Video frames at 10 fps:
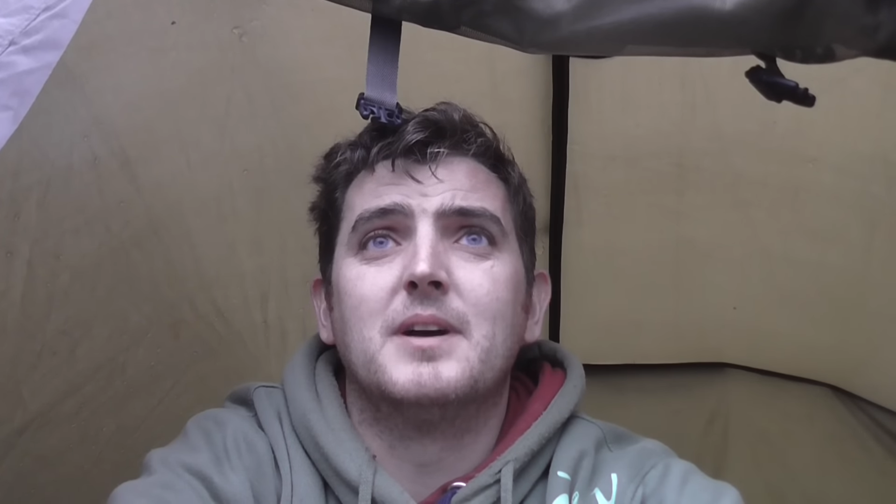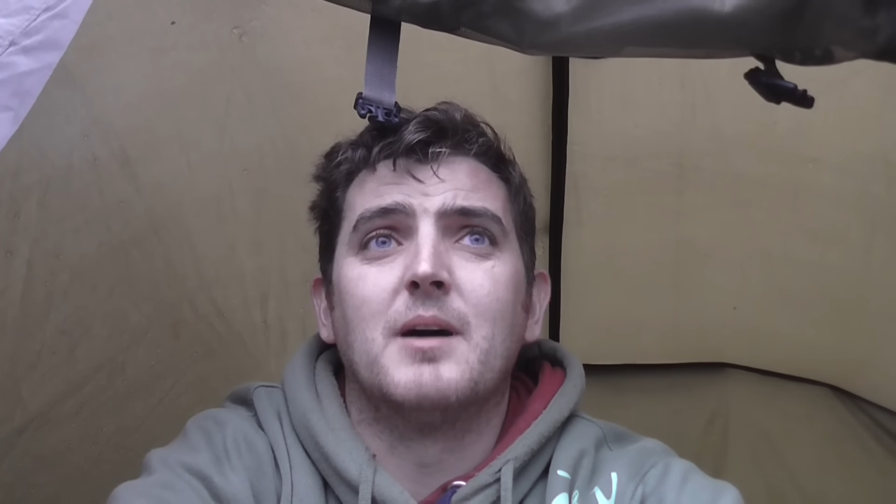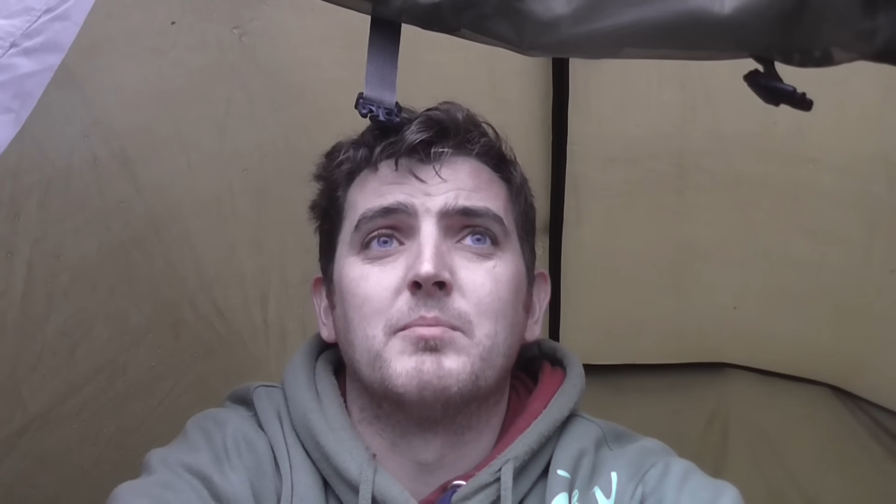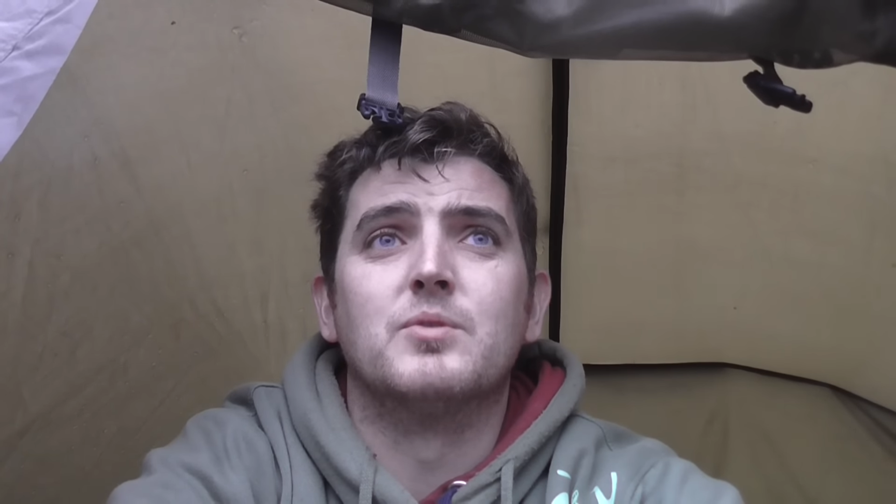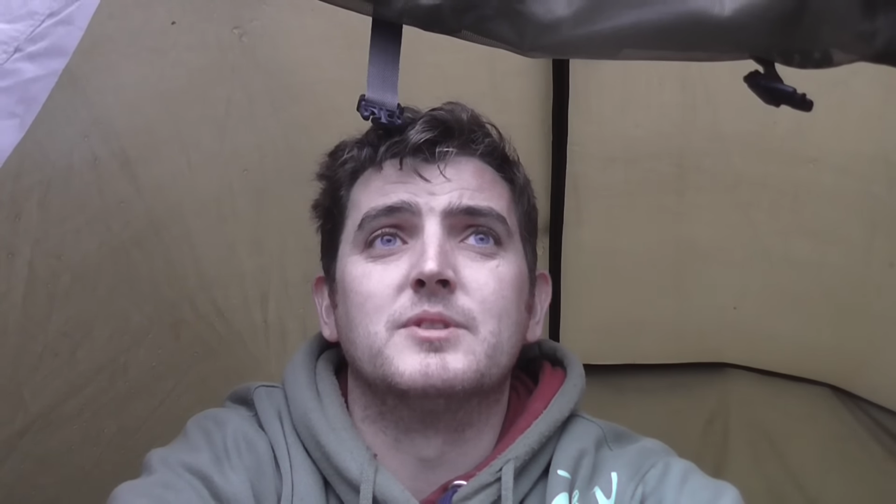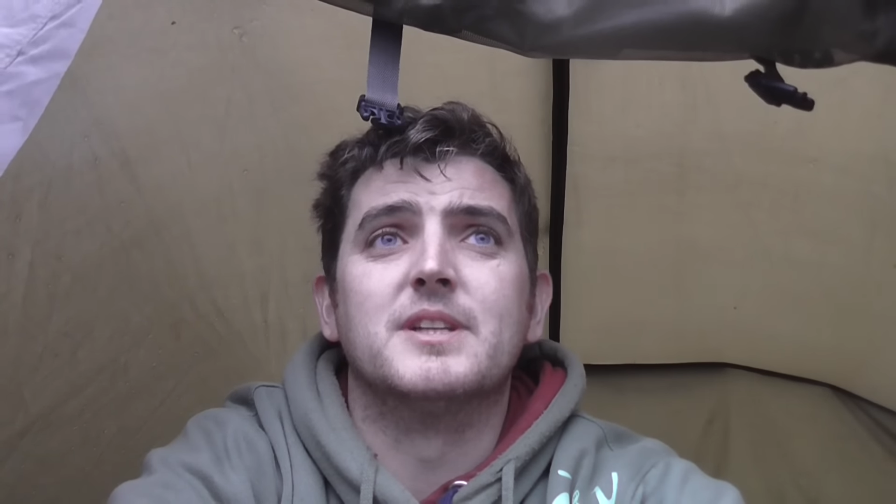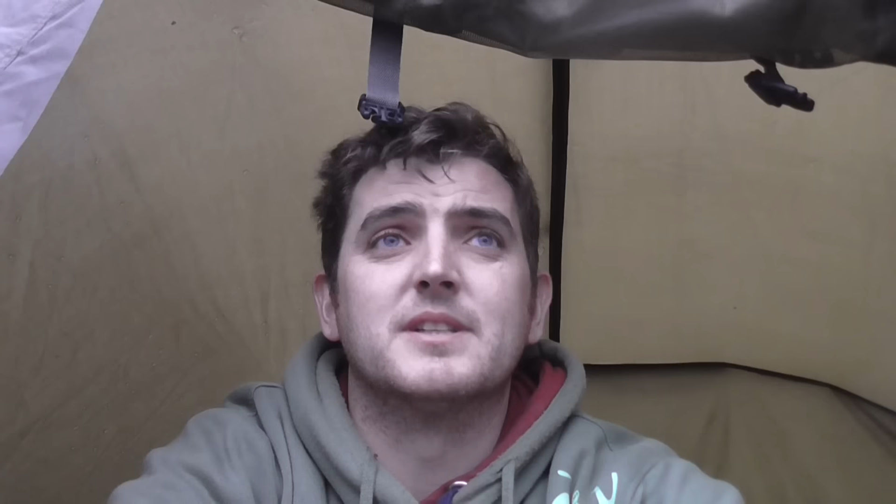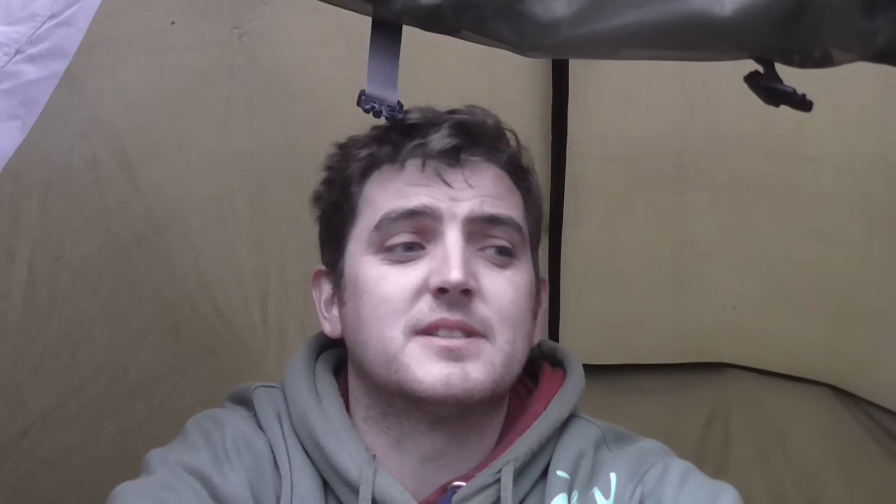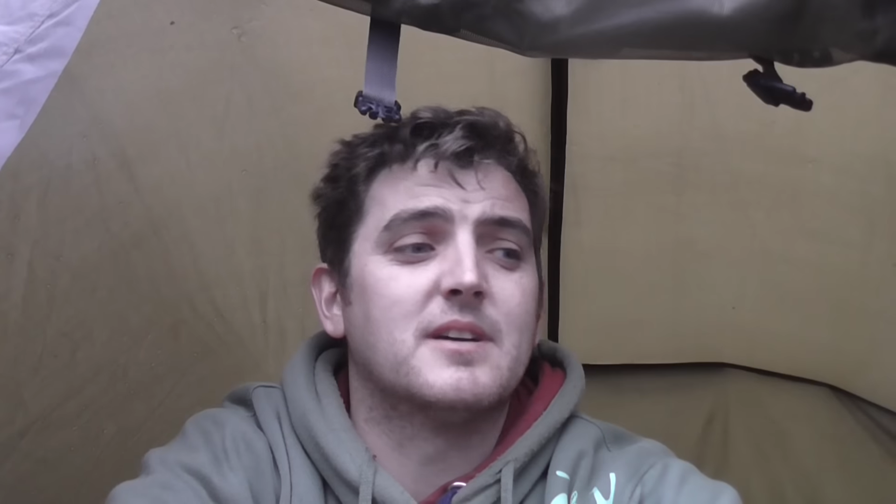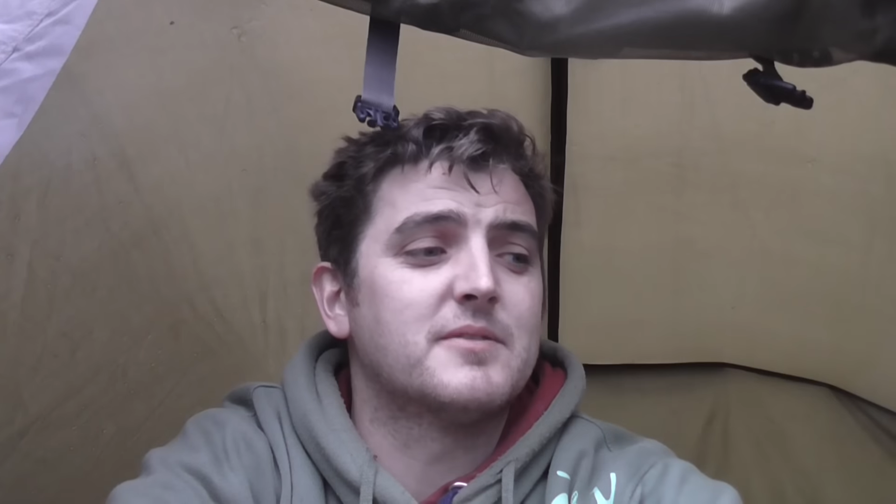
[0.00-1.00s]
uprooting
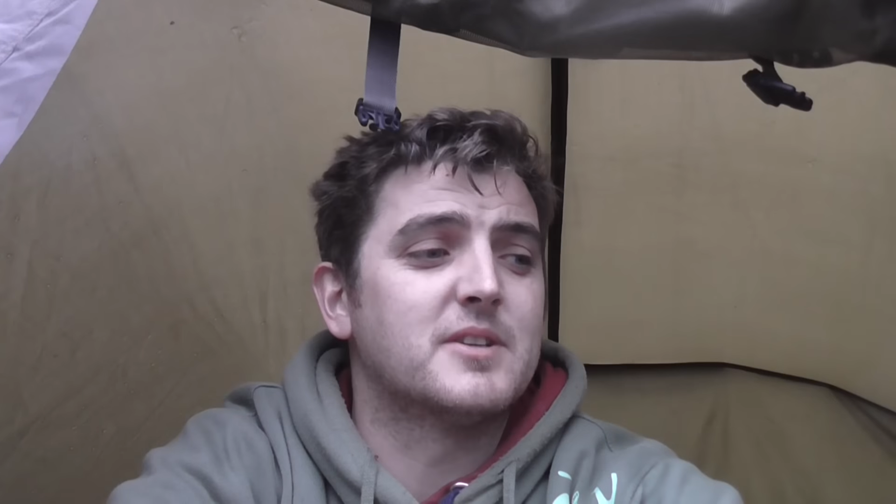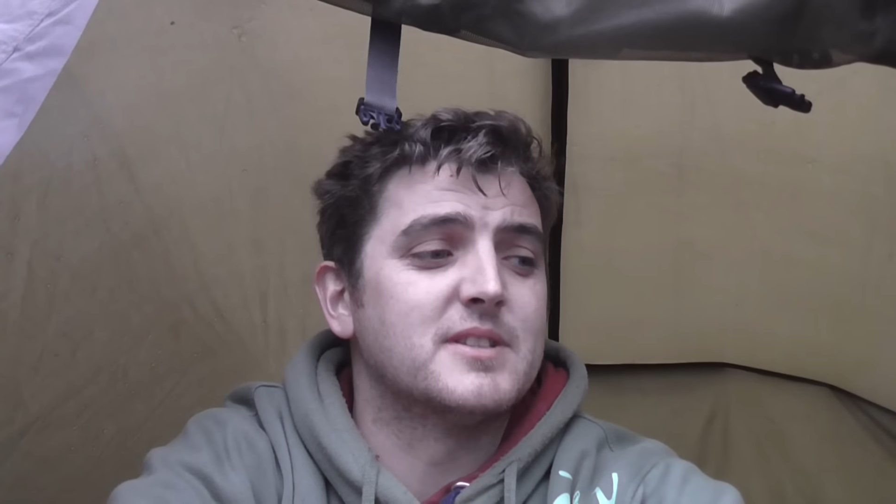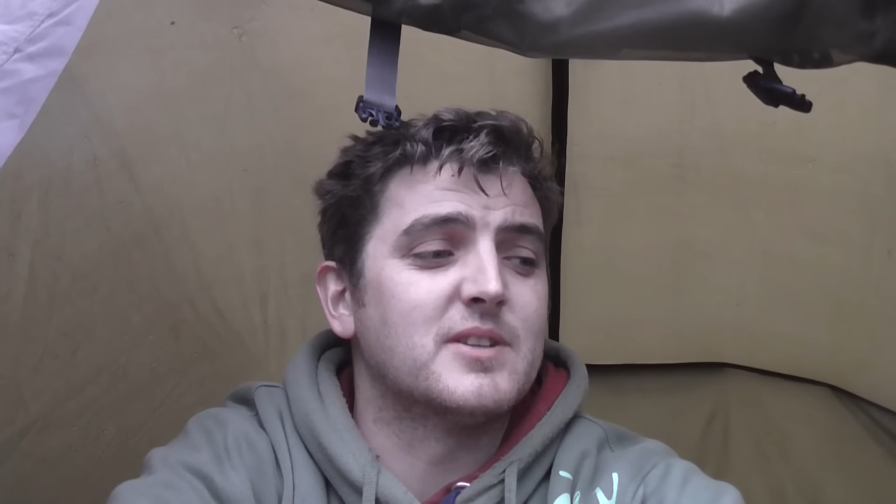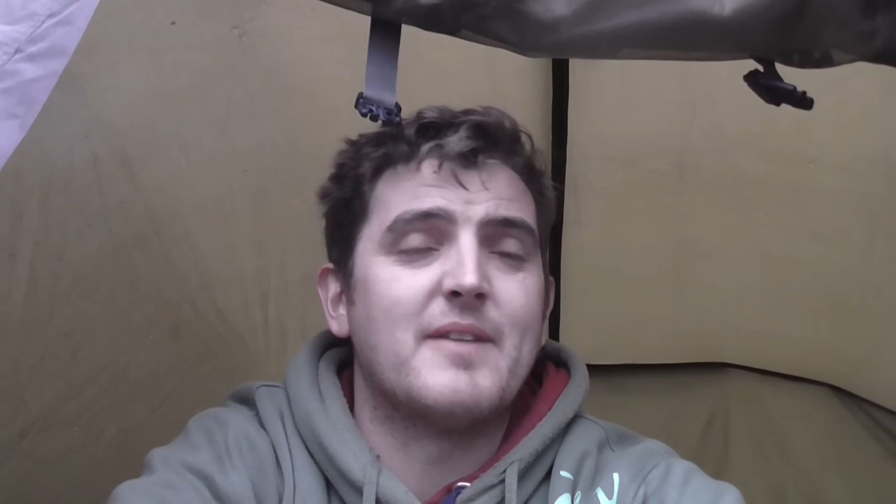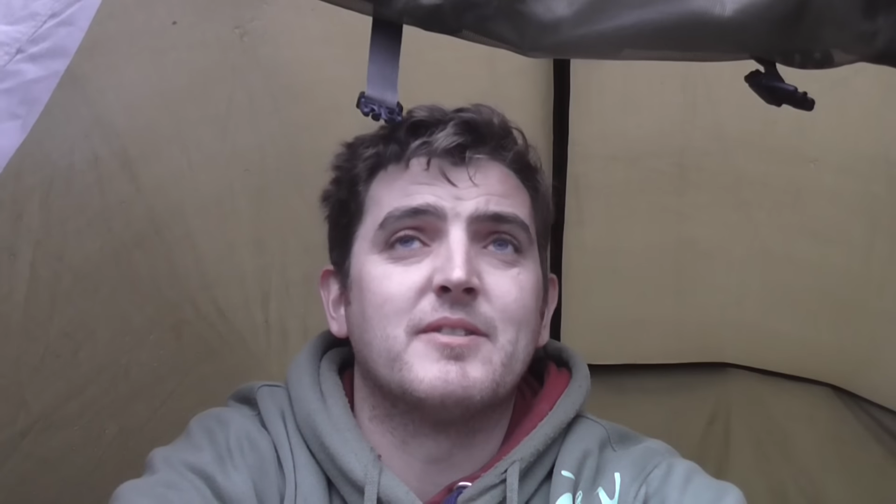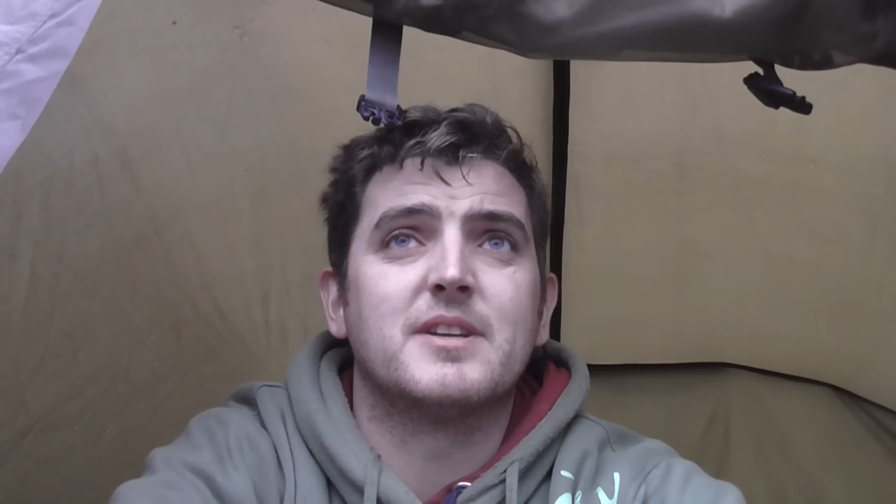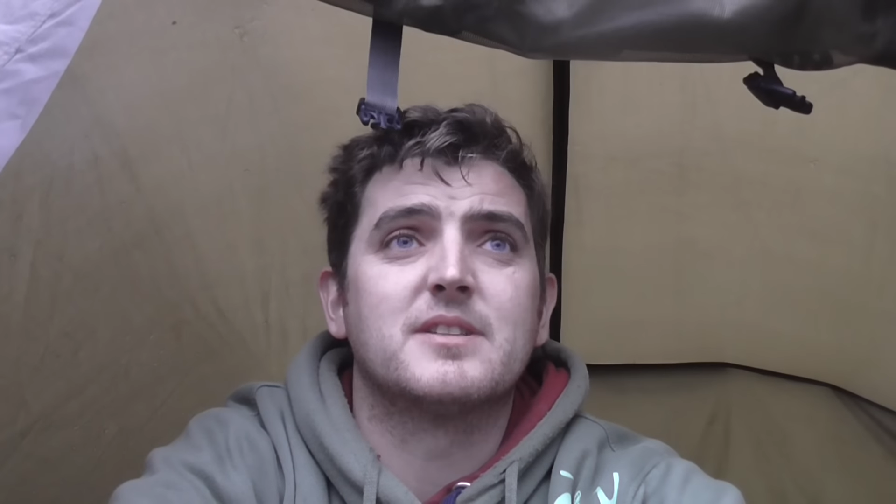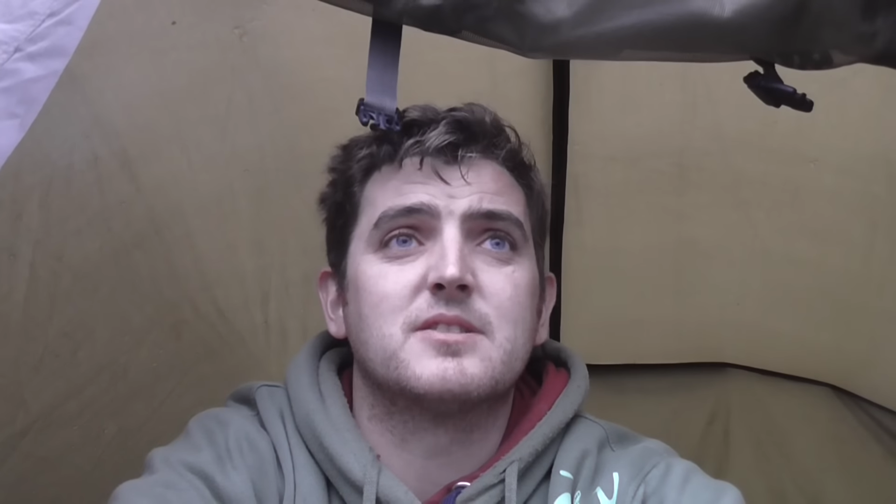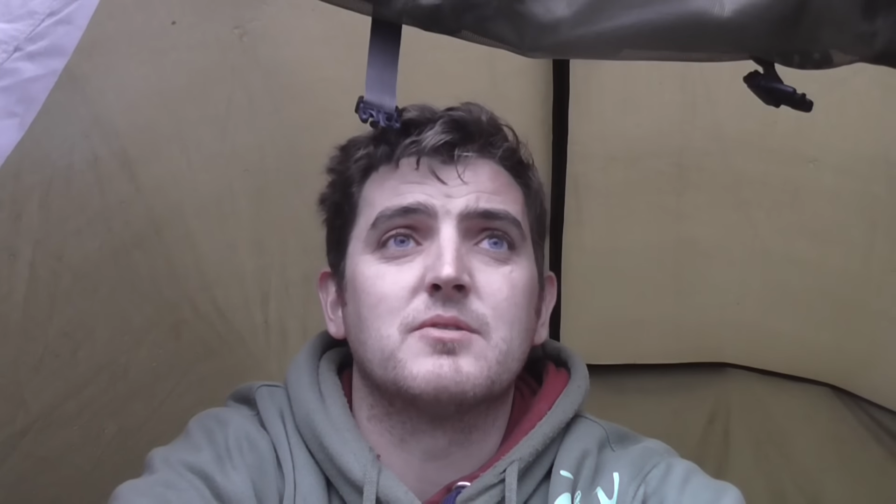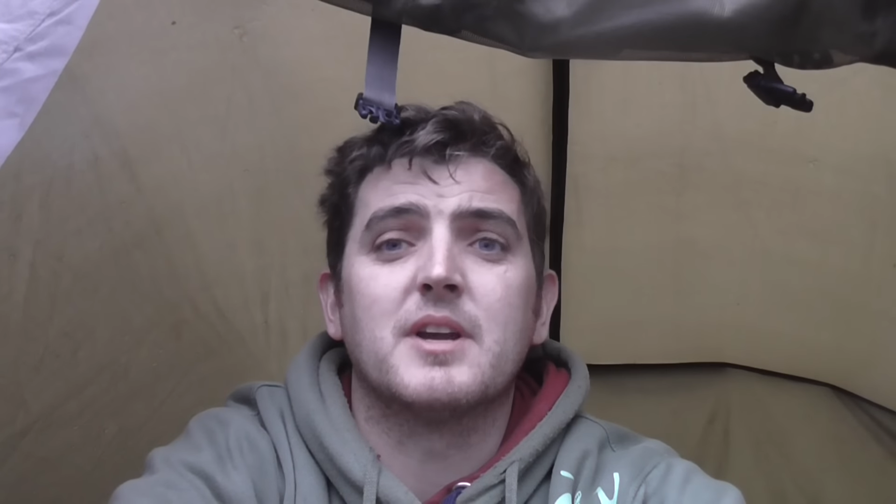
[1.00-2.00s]
this stuff because
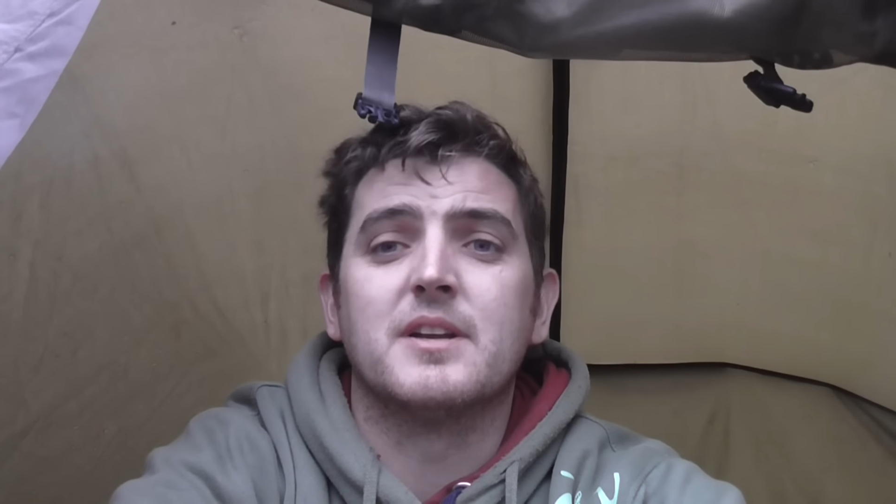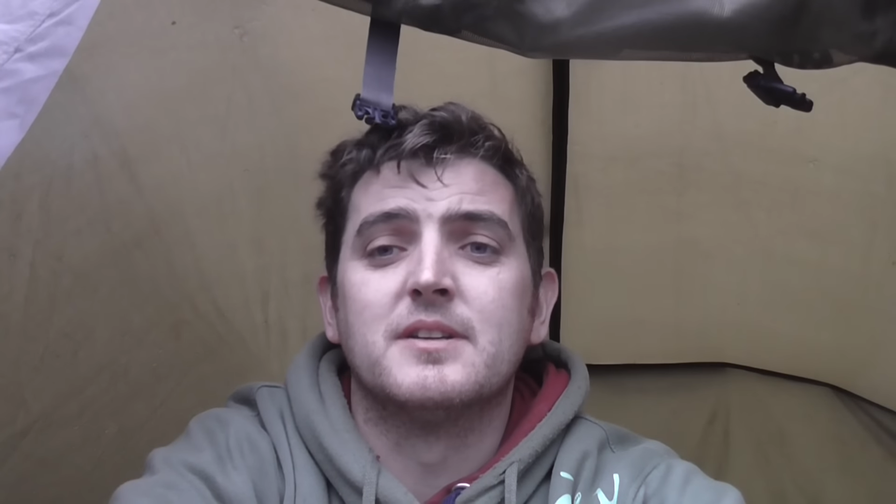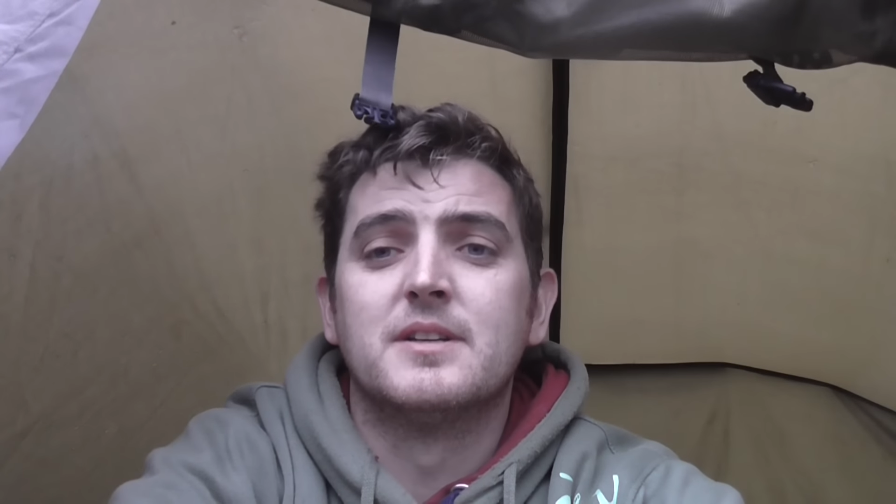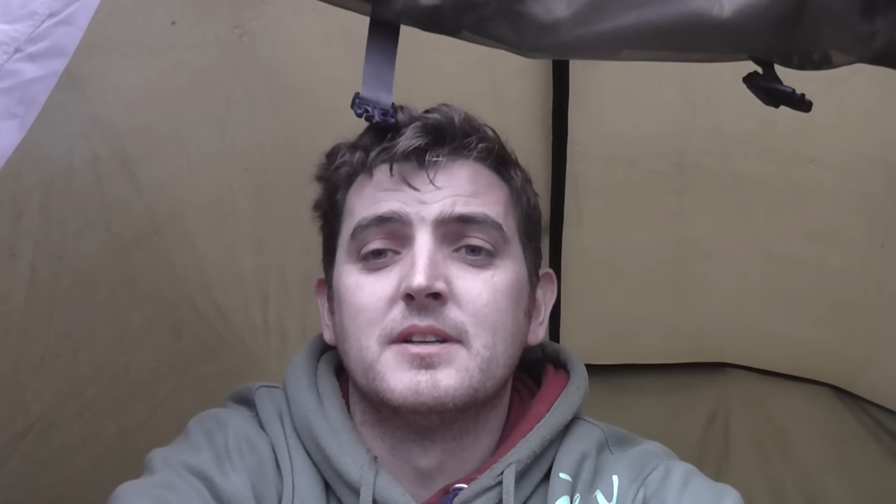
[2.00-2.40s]
everything's so good.